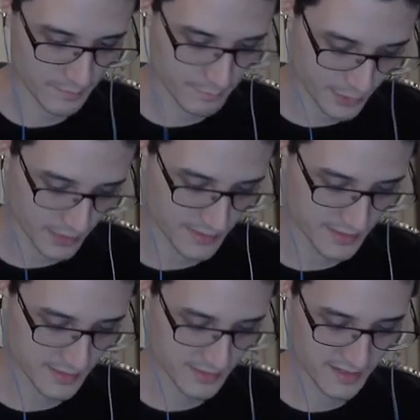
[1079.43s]
But
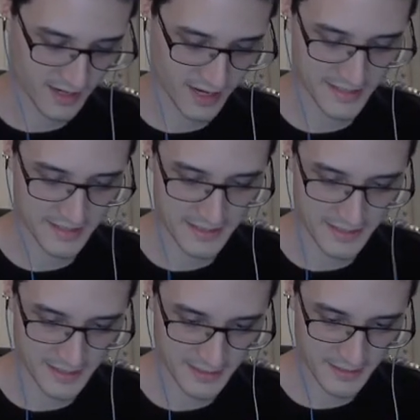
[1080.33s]
I
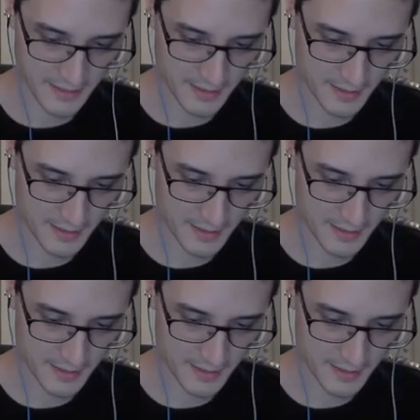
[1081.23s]
didn't